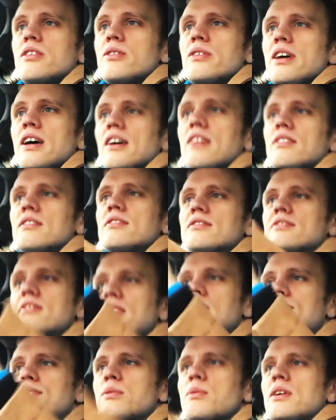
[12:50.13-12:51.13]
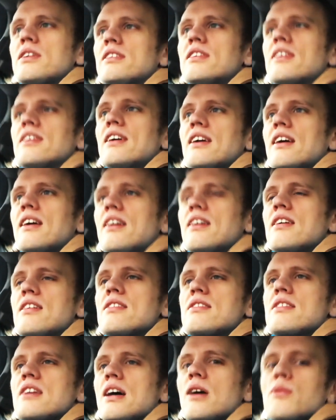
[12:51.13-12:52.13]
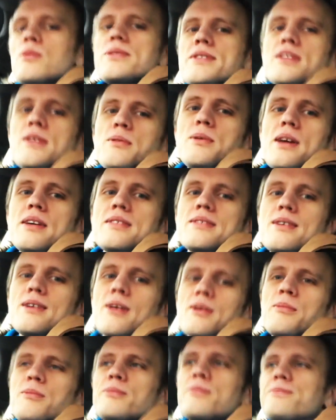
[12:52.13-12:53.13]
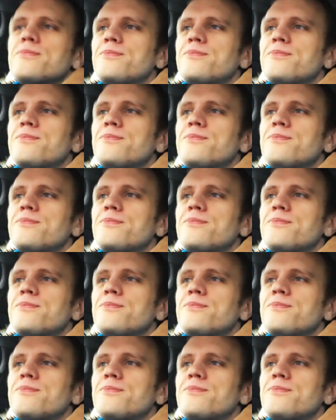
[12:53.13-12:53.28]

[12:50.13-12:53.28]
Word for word: do that, everyone, and I will see you next time.